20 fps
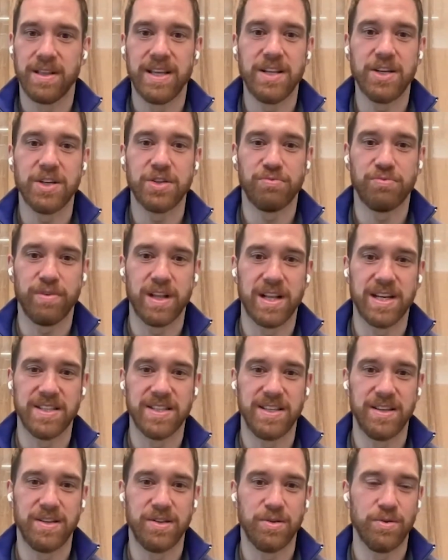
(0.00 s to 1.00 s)
Leaders
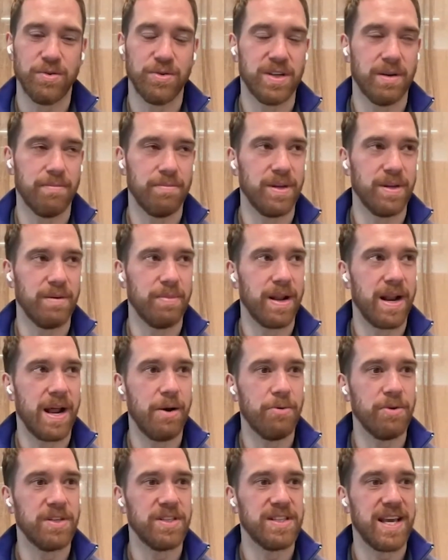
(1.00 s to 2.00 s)
realize they need to do something, but
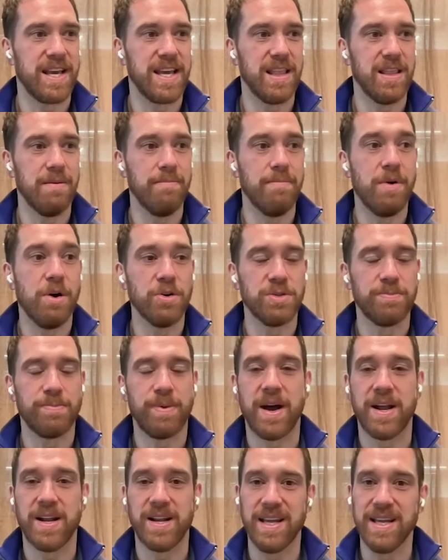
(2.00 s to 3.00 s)
I would say in the most
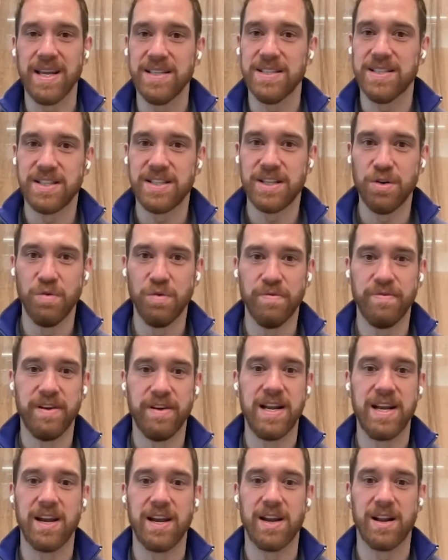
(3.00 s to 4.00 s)
part it is still
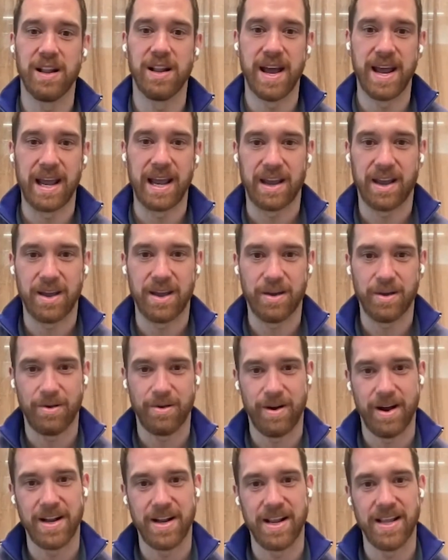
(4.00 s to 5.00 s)
veneer like,
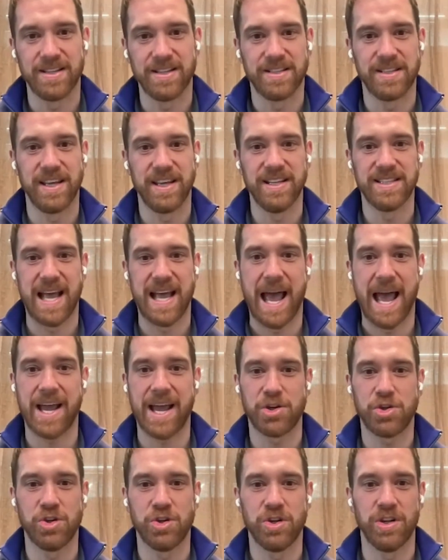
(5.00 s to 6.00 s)
right? It's it's
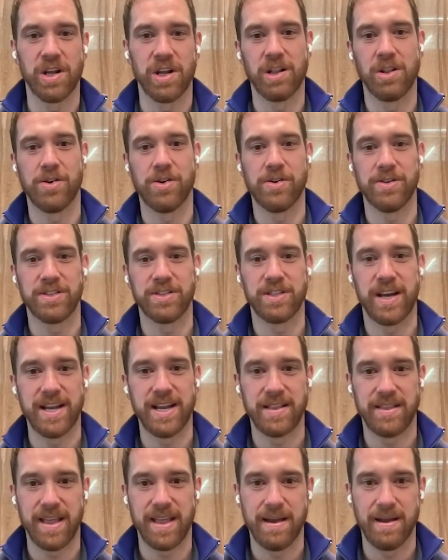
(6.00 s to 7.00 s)
action
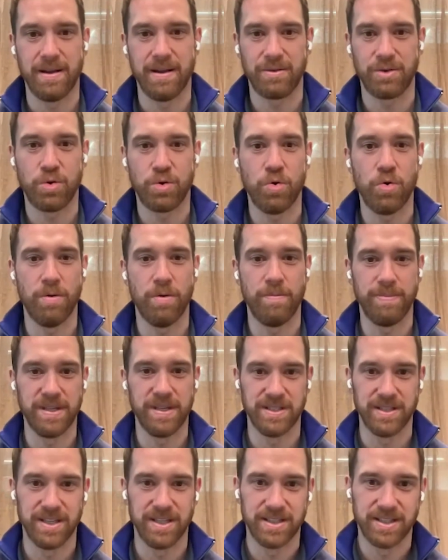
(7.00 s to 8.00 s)
alongside their core
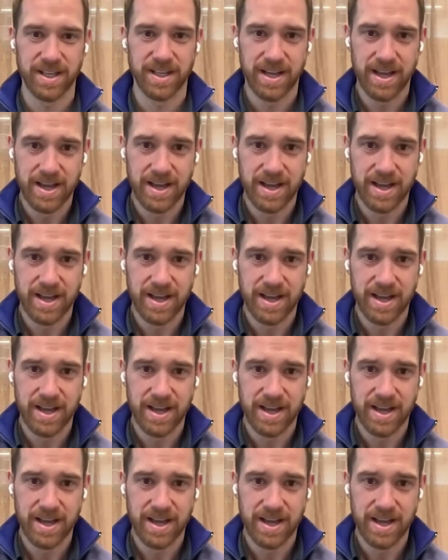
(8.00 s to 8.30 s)
business.